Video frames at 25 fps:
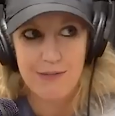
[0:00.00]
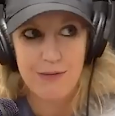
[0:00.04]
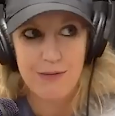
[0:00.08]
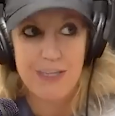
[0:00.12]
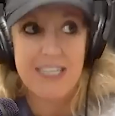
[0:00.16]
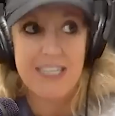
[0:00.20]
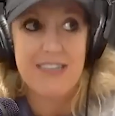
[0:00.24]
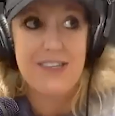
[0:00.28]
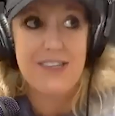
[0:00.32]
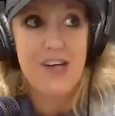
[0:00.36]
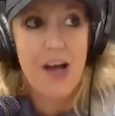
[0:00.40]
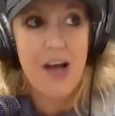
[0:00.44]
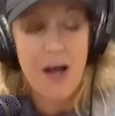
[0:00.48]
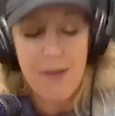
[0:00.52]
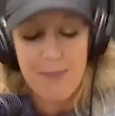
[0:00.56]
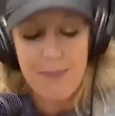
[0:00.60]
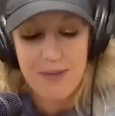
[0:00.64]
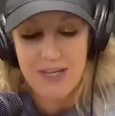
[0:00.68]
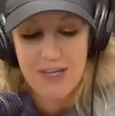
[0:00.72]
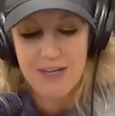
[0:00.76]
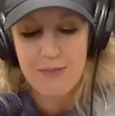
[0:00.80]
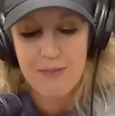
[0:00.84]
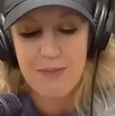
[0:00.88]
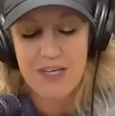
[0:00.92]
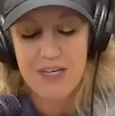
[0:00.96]
great
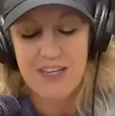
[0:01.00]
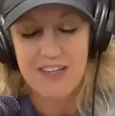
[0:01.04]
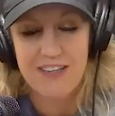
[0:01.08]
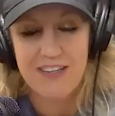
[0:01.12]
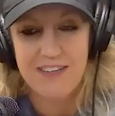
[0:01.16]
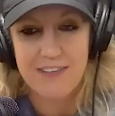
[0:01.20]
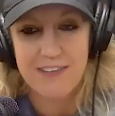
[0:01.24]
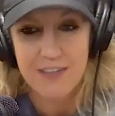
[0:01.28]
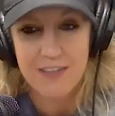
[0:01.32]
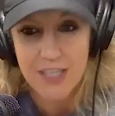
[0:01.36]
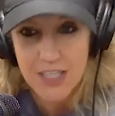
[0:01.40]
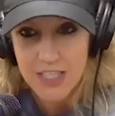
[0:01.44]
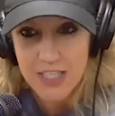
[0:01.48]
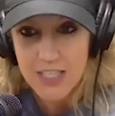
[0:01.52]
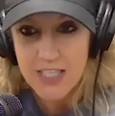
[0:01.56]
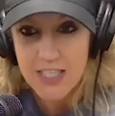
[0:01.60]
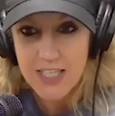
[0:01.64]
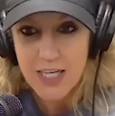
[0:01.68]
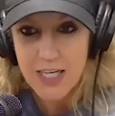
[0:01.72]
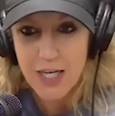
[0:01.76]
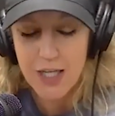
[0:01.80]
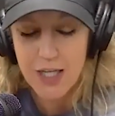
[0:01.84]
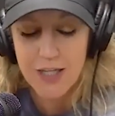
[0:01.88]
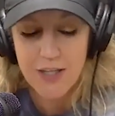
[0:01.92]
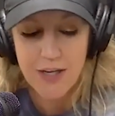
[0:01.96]
topic because
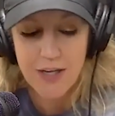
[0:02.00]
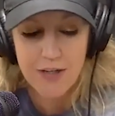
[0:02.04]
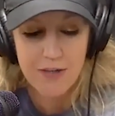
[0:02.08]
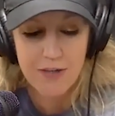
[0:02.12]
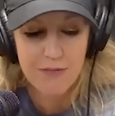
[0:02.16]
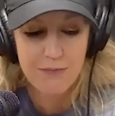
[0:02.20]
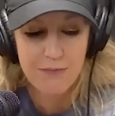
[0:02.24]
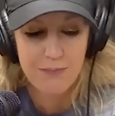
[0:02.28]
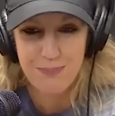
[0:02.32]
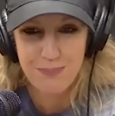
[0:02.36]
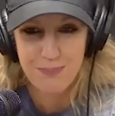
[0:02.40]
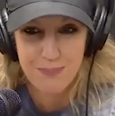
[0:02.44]
a lot of